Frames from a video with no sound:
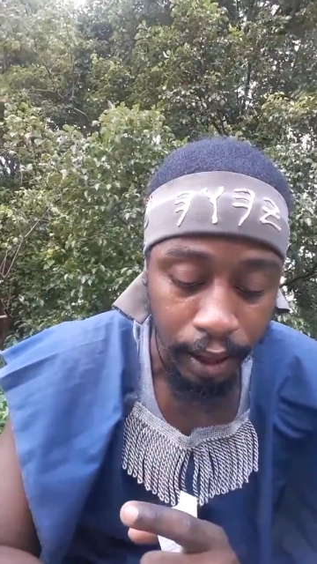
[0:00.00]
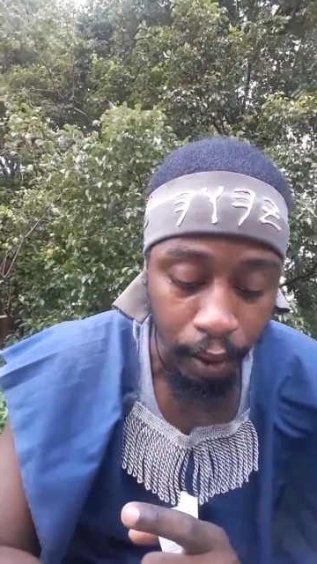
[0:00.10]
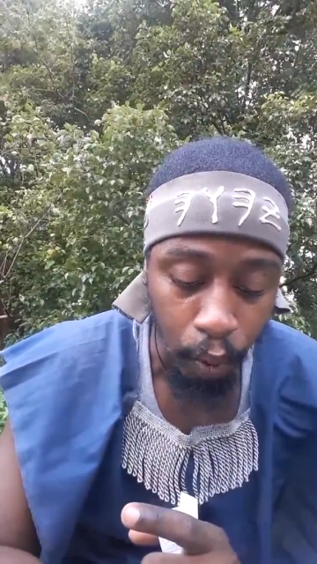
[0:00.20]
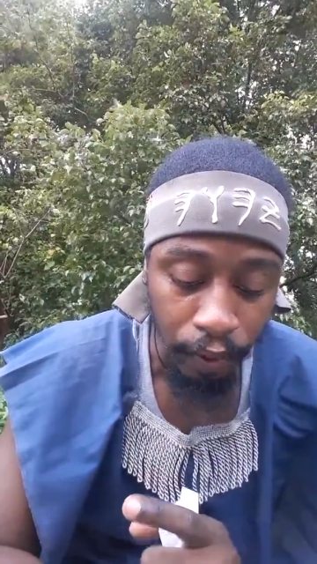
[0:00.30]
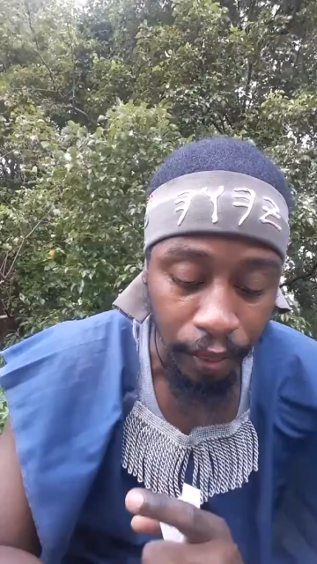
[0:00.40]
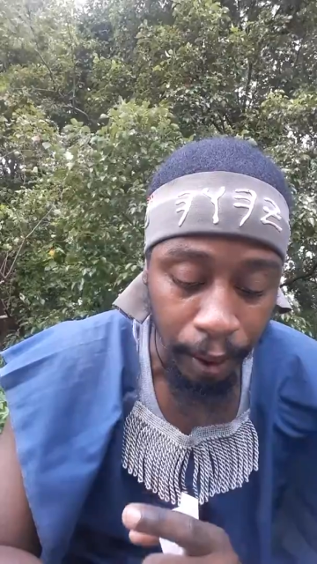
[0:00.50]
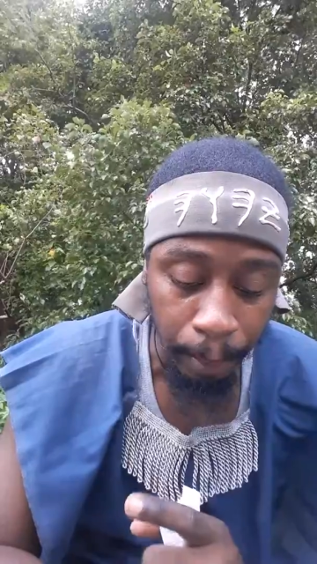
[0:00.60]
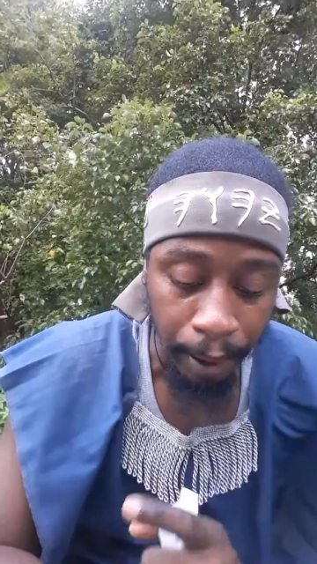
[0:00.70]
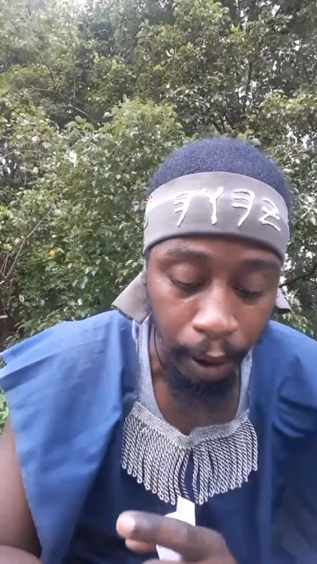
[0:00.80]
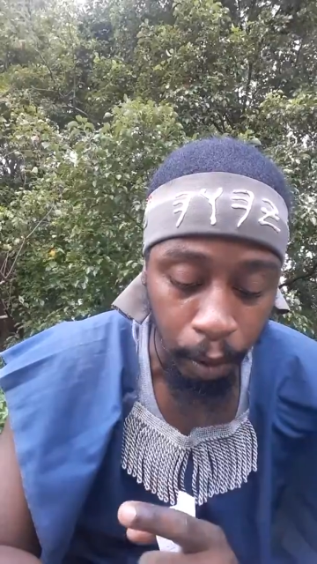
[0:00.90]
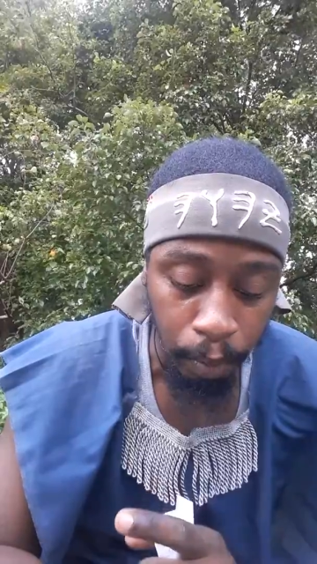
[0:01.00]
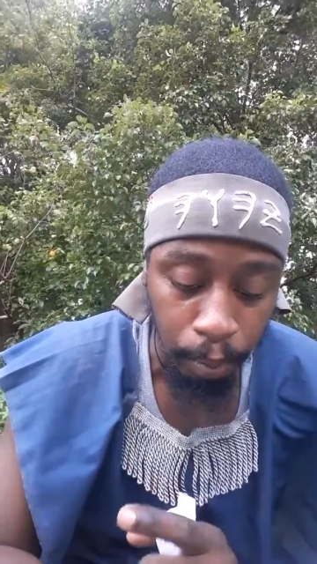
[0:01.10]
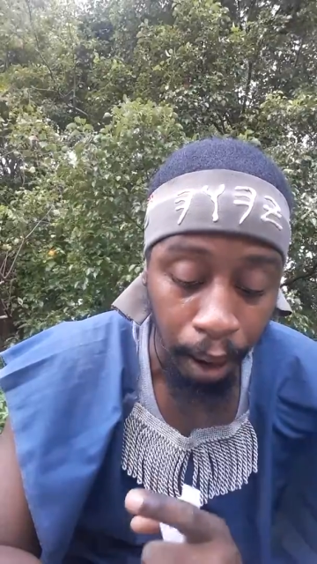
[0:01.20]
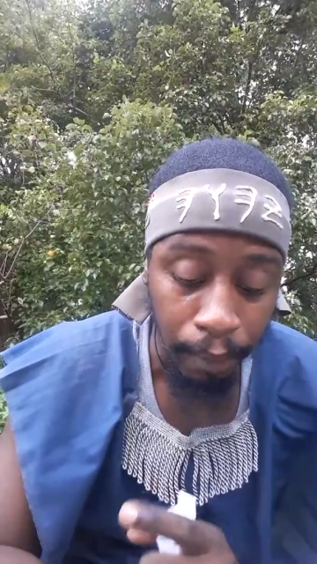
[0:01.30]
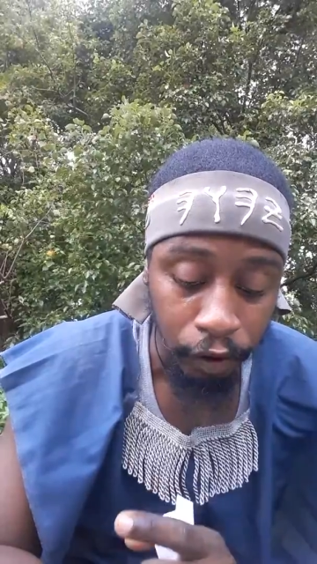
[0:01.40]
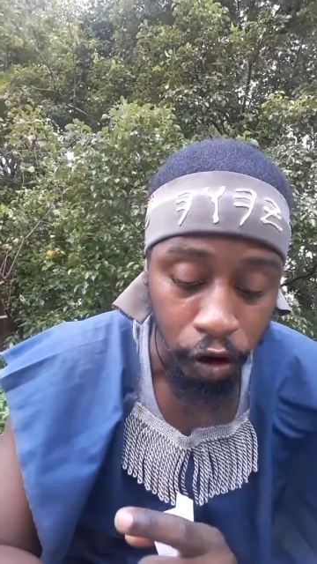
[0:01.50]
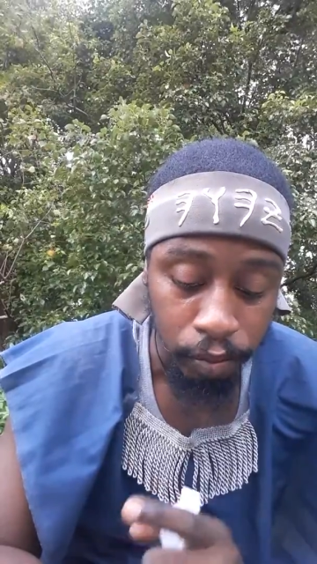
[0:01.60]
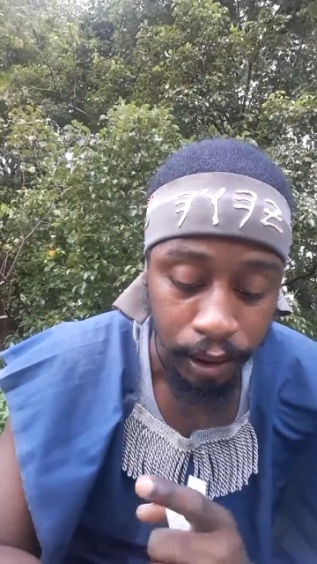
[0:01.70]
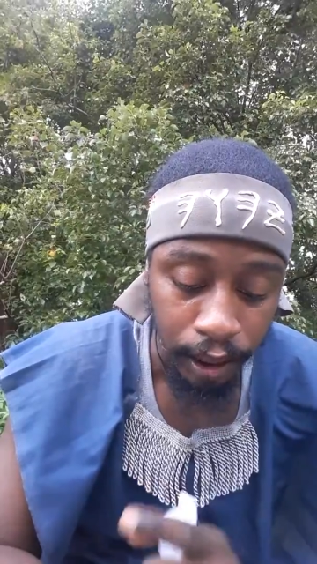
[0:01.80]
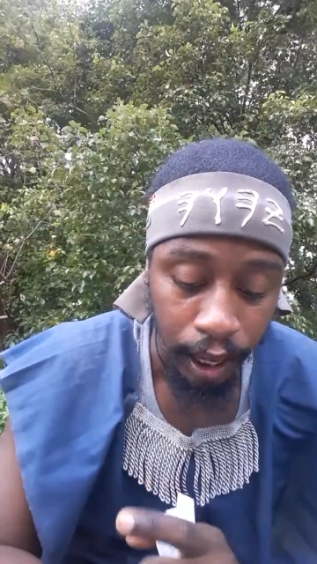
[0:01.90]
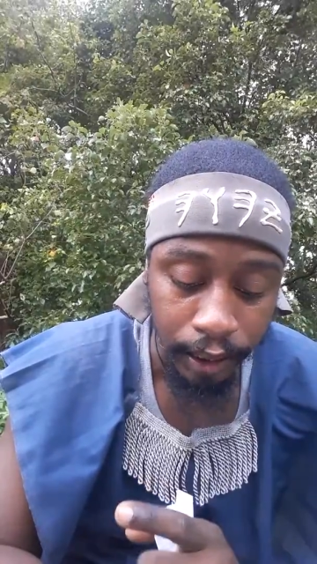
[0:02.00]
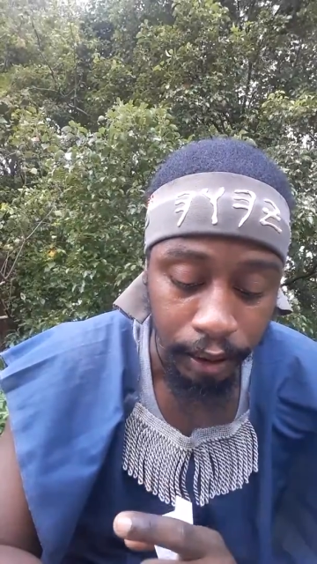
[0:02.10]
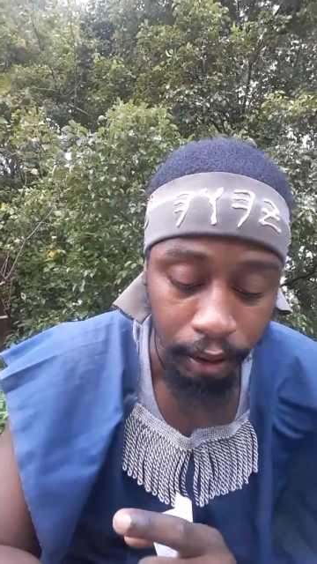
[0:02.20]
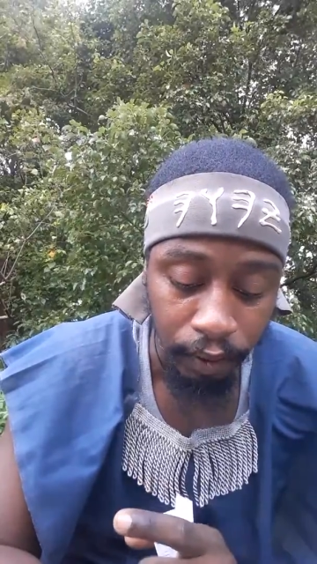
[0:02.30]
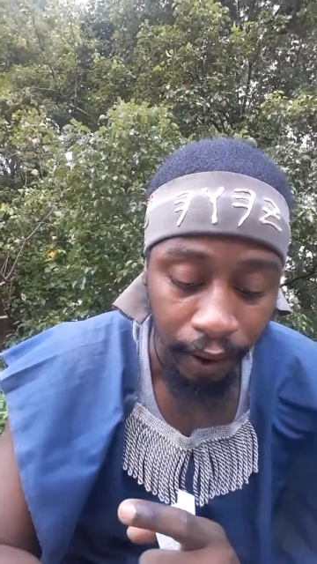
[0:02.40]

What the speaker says: with their proverbs, Salakia,